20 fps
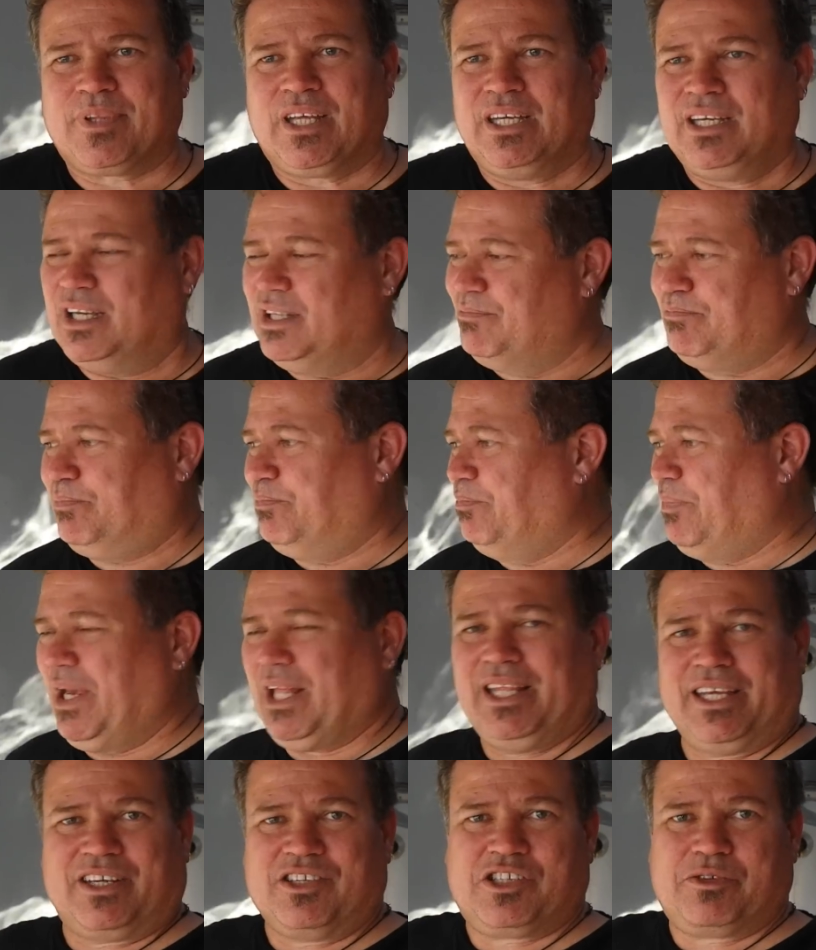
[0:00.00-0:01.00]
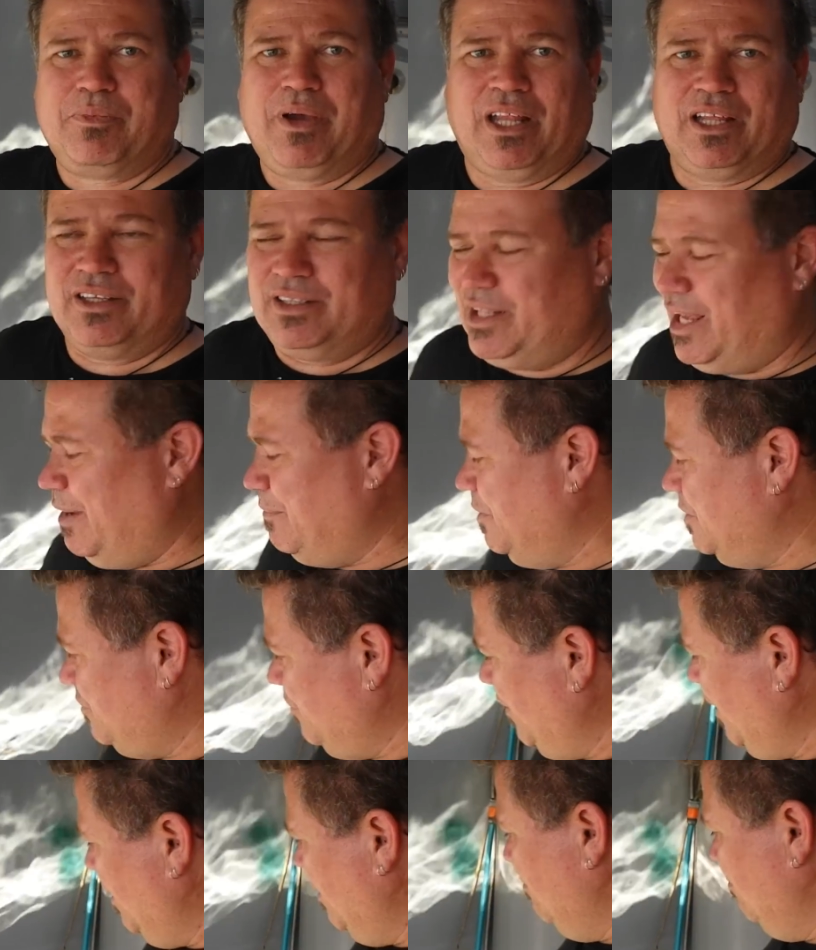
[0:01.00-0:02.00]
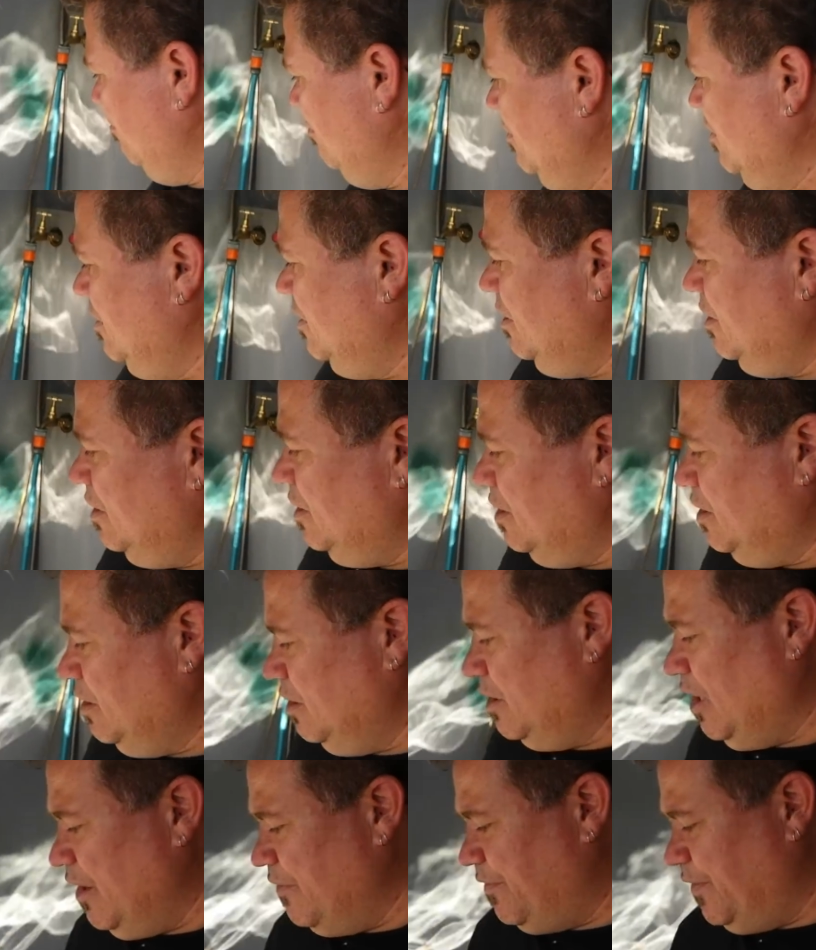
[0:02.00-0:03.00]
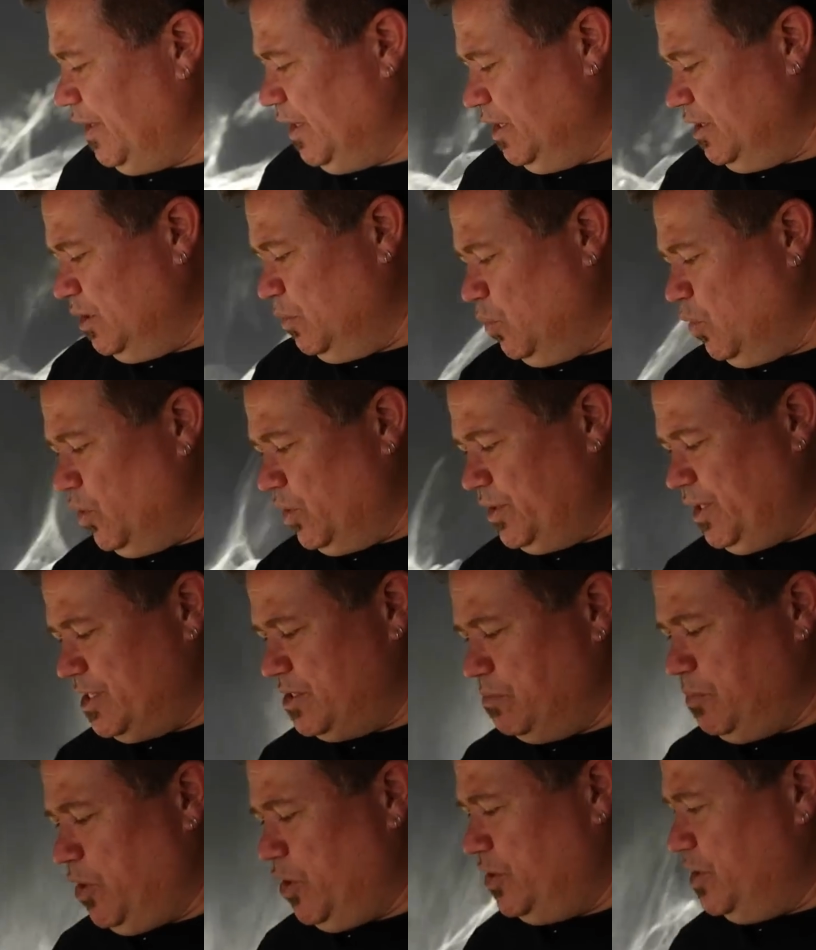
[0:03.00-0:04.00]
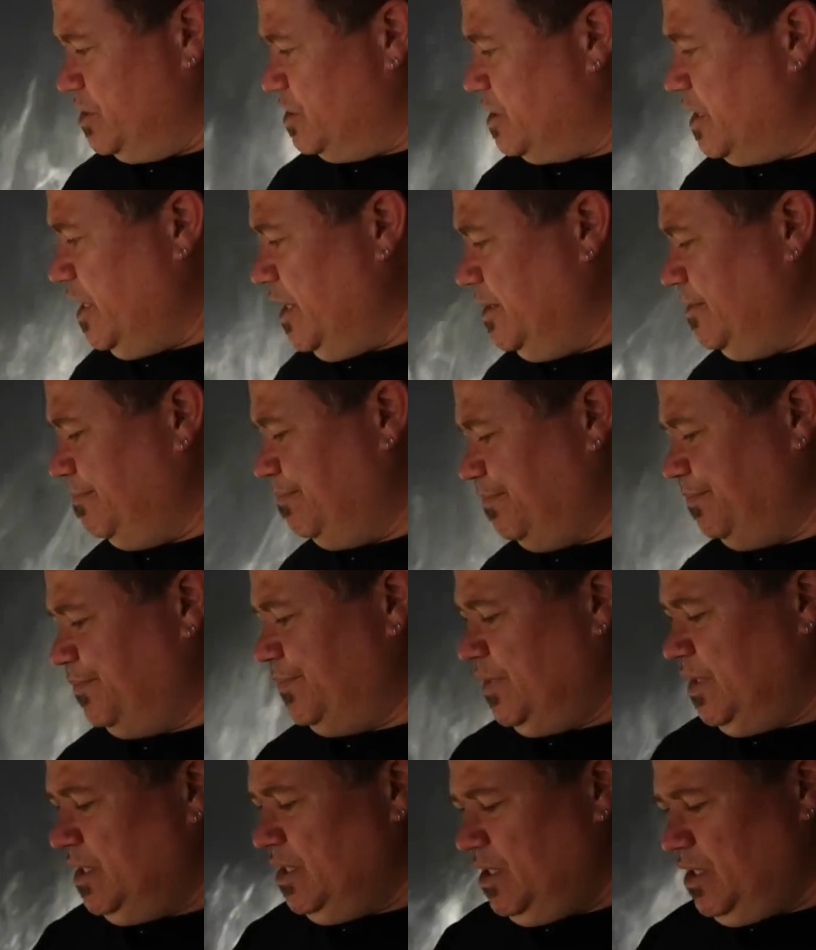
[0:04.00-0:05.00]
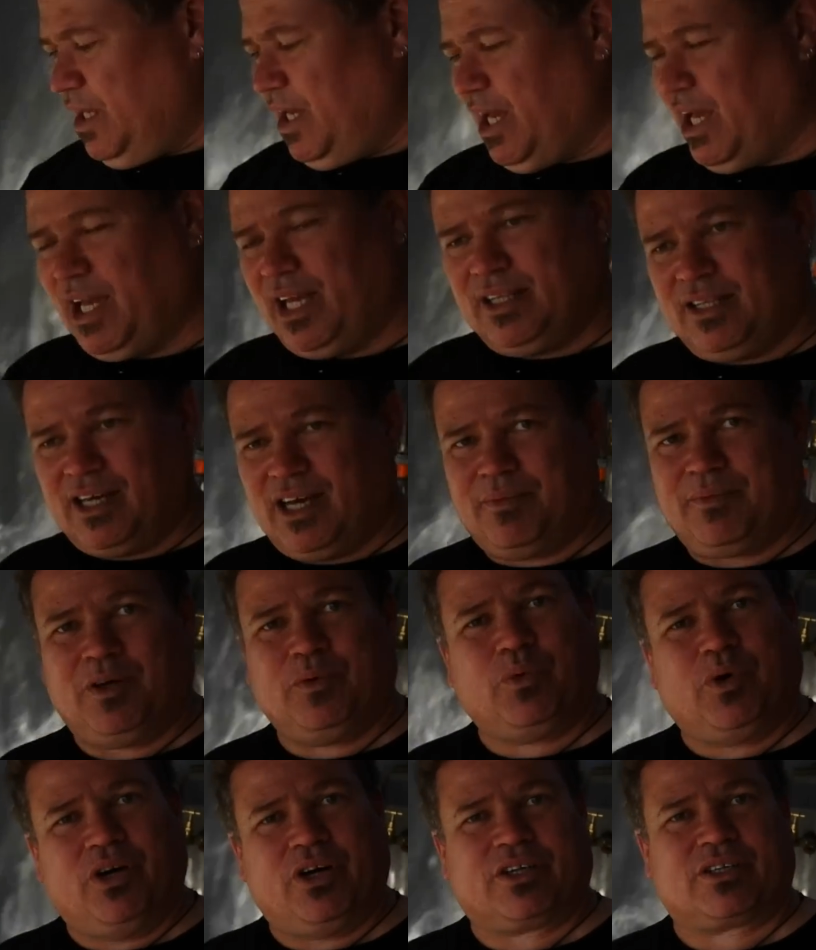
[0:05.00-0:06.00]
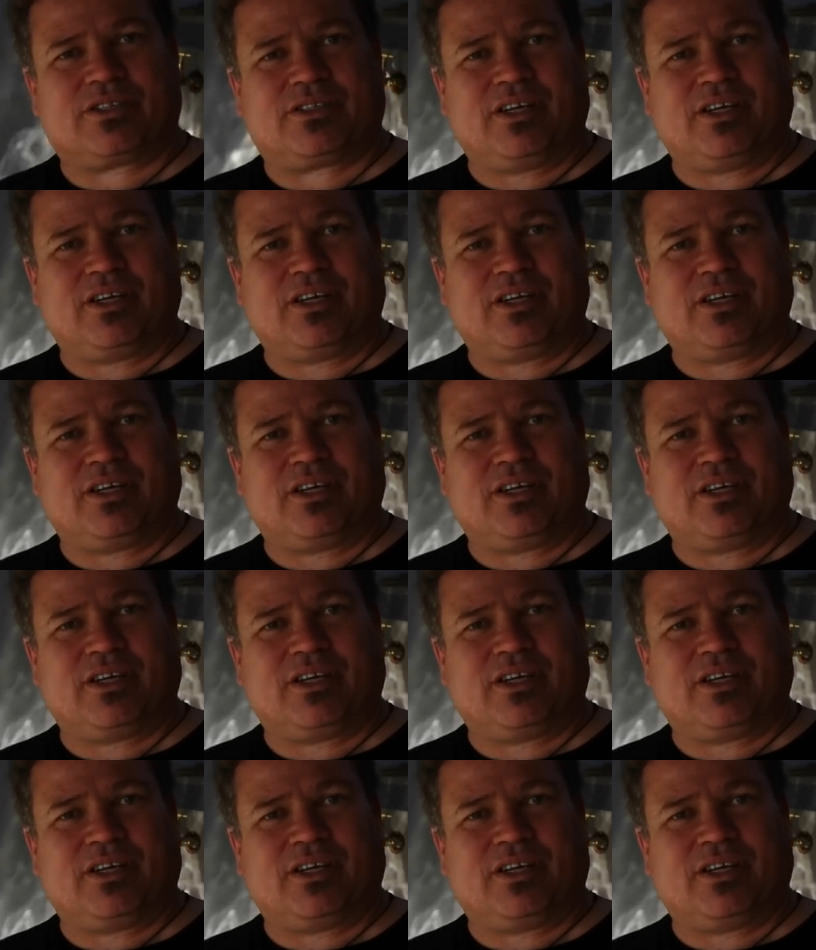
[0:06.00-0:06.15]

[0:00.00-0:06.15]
You barely can smell it in the atmosphere, you don't feel it in the water, it doesn't burn your skin, and it works.